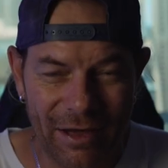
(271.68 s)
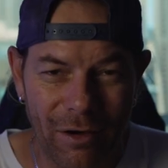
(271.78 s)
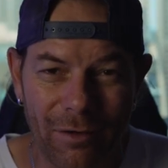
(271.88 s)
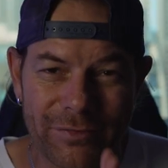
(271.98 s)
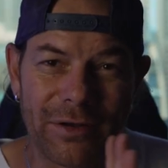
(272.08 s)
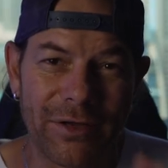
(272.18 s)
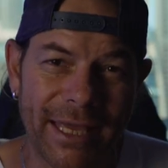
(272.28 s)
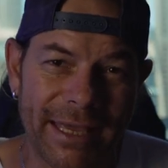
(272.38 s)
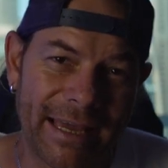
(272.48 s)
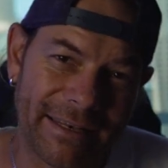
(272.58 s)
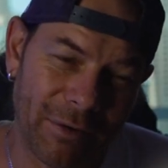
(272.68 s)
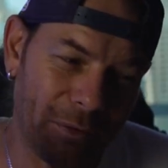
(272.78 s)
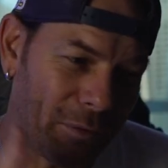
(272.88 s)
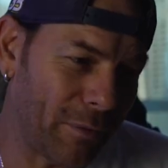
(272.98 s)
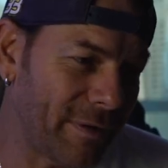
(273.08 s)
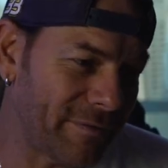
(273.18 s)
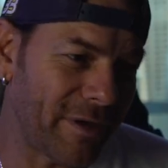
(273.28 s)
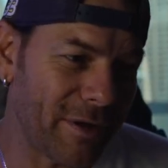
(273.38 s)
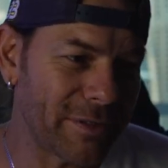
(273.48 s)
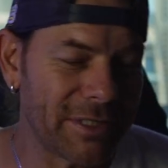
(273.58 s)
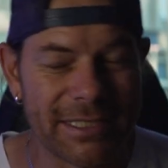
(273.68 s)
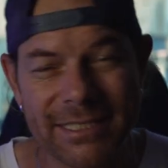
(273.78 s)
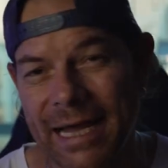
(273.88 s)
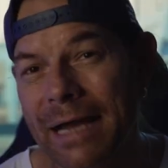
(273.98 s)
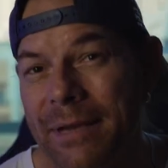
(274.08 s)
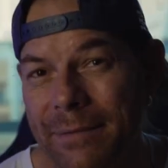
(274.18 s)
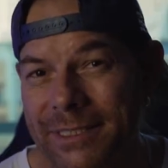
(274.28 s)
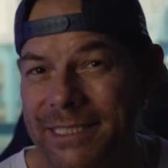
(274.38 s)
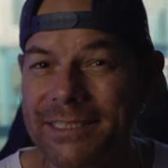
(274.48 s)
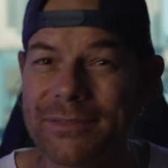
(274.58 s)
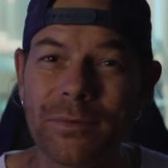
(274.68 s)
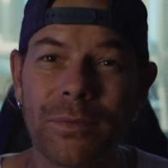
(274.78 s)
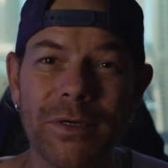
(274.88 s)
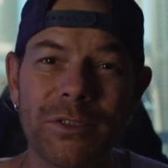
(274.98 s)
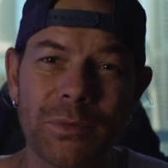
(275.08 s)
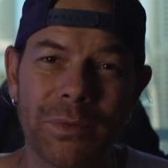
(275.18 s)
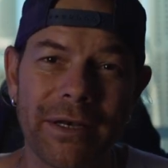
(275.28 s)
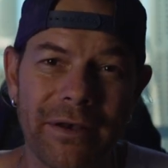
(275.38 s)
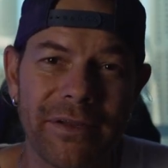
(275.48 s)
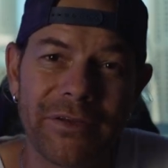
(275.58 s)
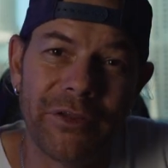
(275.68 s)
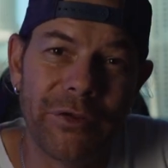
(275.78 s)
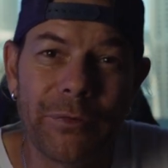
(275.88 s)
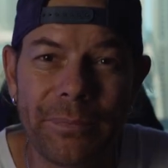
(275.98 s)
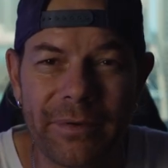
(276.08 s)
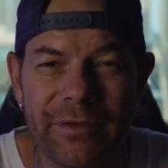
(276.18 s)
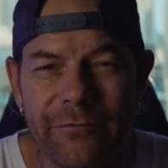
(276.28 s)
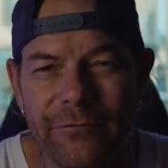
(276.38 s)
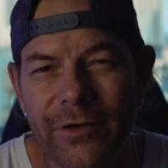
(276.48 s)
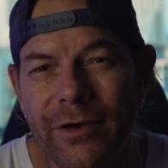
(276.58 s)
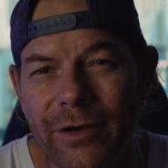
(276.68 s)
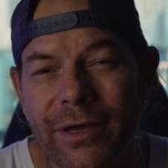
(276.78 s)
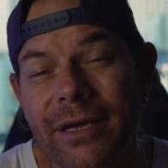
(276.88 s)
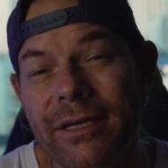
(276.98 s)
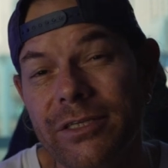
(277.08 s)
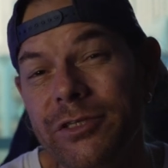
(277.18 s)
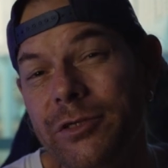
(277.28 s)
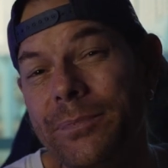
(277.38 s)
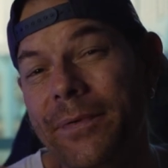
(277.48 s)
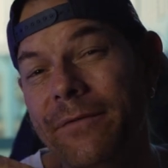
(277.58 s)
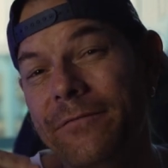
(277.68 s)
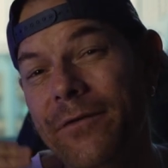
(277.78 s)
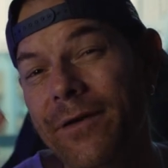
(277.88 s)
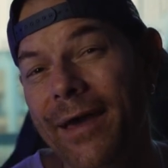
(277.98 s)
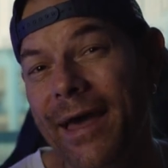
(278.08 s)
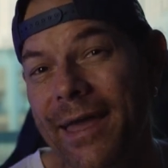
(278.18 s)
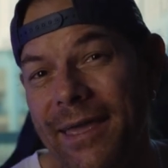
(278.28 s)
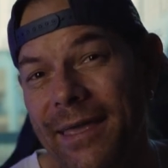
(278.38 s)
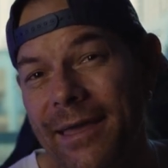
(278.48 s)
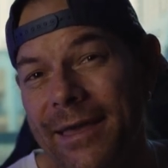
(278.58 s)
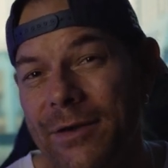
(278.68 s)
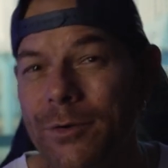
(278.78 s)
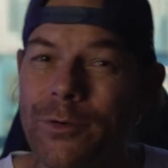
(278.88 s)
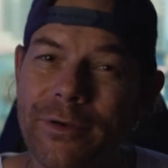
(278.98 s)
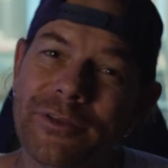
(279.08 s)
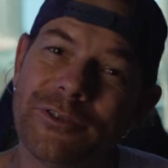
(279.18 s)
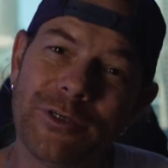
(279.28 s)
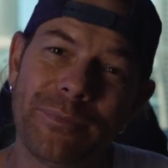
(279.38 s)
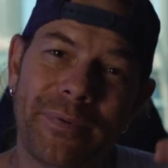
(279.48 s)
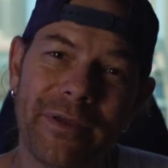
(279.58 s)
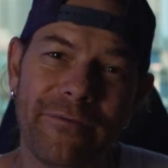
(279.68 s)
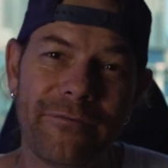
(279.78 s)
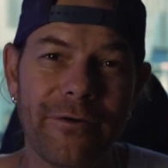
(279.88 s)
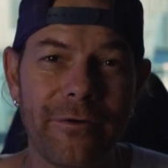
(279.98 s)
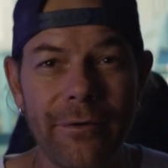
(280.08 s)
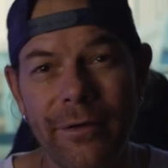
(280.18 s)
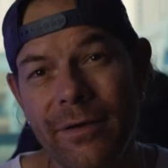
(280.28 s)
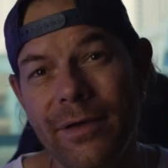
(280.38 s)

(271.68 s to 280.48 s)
After looking at all of those time lapses, which one did you prefer? Did you prefer A or did you prefer